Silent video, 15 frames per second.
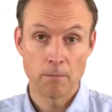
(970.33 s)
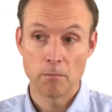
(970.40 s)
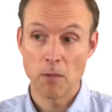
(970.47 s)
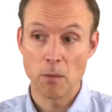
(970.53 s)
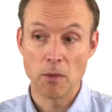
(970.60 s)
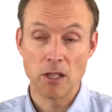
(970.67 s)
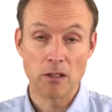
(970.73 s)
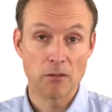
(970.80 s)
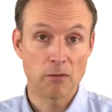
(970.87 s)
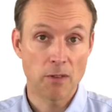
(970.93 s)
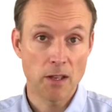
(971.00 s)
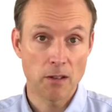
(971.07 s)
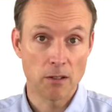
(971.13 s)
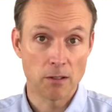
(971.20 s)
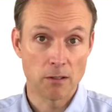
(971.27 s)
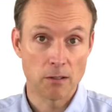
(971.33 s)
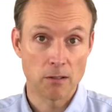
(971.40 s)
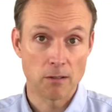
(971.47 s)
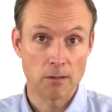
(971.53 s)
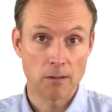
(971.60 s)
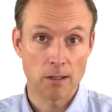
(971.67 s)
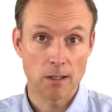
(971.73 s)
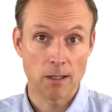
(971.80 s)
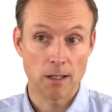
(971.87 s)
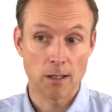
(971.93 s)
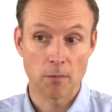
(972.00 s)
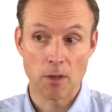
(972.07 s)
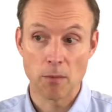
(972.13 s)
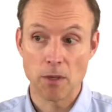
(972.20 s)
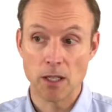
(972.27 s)
maybe in the fields,
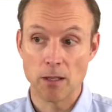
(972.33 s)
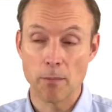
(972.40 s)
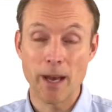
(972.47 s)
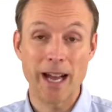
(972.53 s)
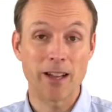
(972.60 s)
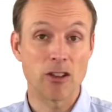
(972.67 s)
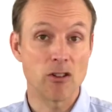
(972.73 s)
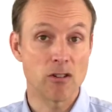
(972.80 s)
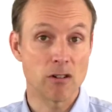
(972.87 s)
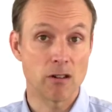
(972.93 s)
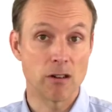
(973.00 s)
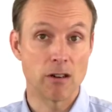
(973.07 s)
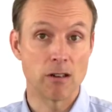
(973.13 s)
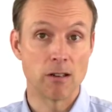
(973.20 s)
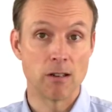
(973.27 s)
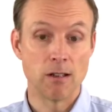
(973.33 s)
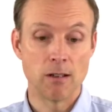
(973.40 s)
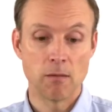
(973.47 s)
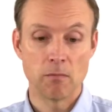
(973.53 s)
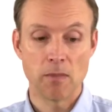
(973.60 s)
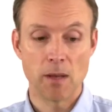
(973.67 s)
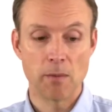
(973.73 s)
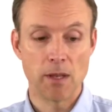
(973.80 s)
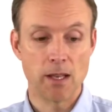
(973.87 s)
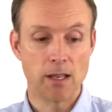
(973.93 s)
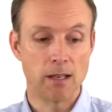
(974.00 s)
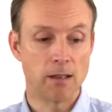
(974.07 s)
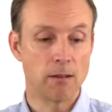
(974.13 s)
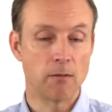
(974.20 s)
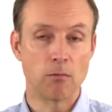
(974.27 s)
maybe in the backyard,
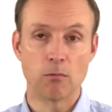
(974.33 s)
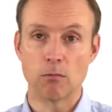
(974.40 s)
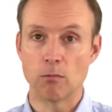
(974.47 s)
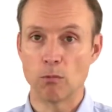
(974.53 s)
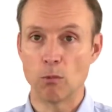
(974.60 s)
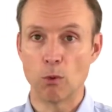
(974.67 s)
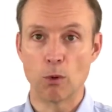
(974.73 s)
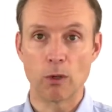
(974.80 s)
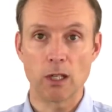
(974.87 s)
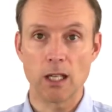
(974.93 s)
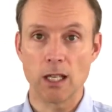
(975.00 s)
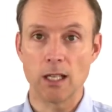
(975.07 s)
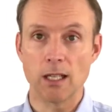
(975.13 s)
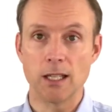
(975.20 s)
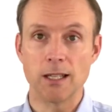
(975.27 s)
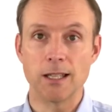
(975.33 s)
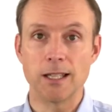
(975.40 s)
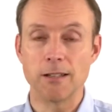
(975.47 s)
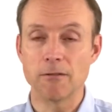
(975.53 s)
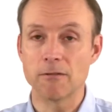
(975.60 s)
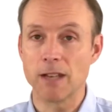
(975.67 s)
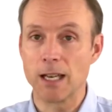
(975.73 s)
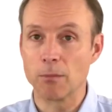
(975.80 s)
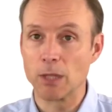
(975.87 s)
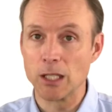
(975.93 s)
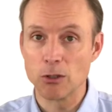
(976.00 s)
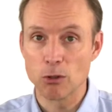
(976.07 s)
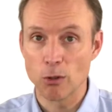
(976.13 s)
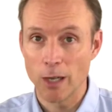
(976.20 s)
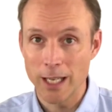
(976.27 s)
maybe working in the family
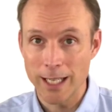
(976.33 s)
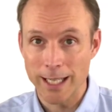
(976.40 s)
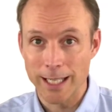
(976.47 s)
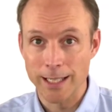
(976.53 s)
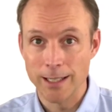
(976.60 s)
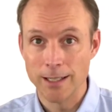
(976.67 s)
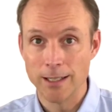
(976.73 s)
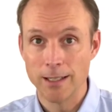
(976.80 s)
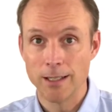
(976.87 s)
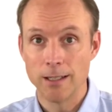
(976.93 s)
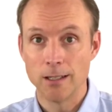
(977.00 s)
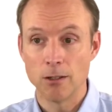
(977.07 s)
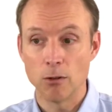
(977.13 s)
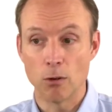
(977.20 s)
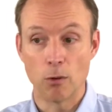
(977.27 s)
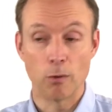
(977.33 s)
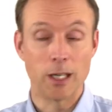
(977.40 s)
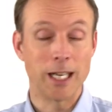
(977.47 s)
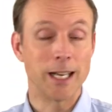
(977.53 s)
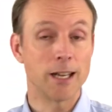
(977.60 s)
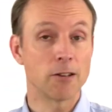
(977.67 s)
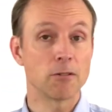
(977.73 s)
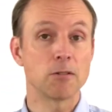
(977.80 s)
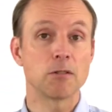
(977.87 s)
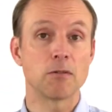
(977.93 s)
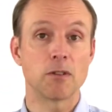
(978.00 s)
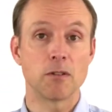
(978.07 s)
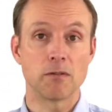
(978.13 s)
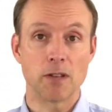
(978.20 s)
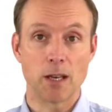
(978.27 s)
trade, or running errands for
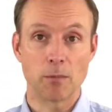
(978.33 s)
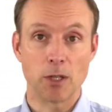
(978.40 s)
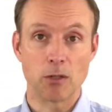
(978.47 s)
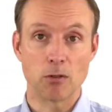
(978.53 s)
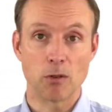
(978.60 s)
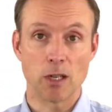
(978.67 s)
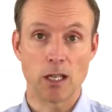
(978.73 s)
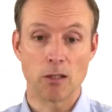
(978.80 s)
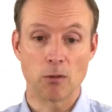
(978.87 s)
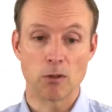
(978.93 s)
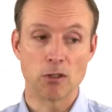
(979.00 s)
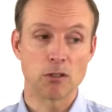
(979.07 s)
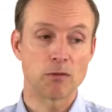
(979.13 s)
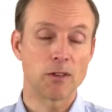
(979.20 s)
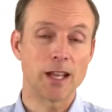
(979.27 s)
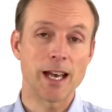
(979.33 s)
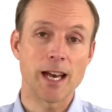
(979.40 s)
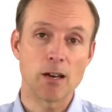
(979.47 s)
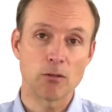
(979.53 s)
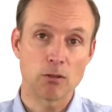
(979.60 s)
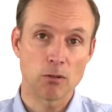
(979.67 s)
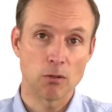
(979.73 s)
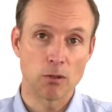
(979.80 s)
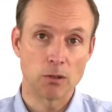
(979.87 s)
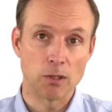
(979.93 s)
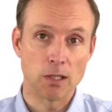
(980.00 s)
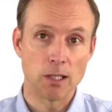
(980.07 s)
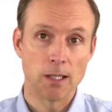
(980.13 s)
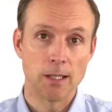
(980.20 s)
the family trade, or just for the household.